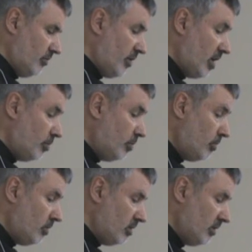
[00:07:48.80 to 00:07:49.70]
They are
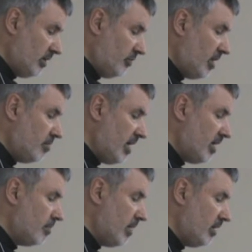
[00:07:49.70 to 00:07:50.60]
poor, yet they
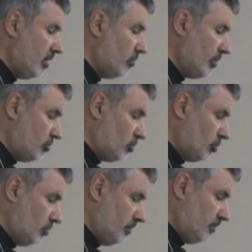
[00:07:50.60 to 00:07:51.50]
make many
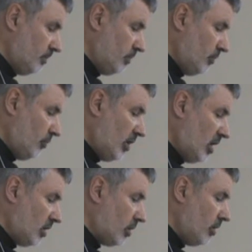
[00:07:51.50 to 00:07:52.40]
rich. They
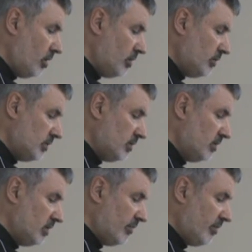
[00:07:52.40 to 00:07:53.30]
are
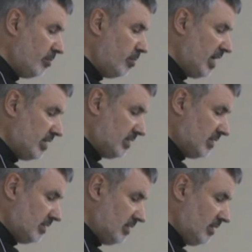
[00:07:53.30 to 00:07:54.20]
cursed, yet they
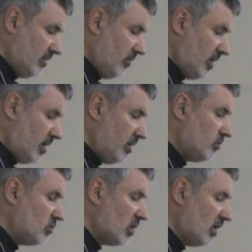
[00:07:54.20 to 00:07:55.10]
bless. They are
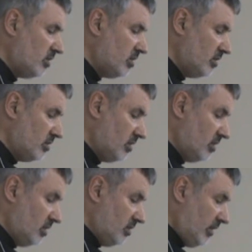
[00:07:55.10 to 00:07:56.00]
insulted,
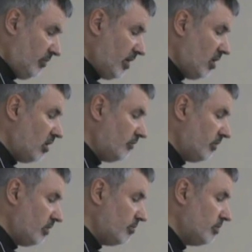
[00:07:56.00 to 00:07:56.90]
yet they
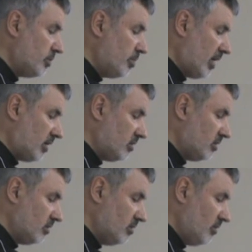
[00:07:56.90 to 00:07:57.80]
offer respect.
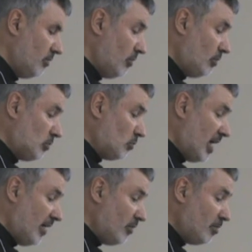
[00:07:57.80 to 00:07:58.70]
Those who
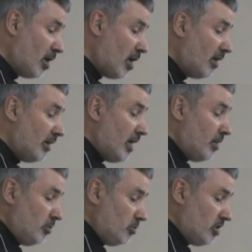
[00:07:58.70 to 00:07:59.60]
hate them are
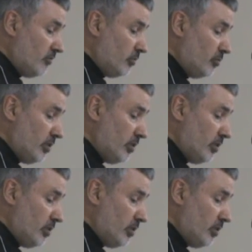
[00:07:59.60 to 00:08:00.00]
unable to give a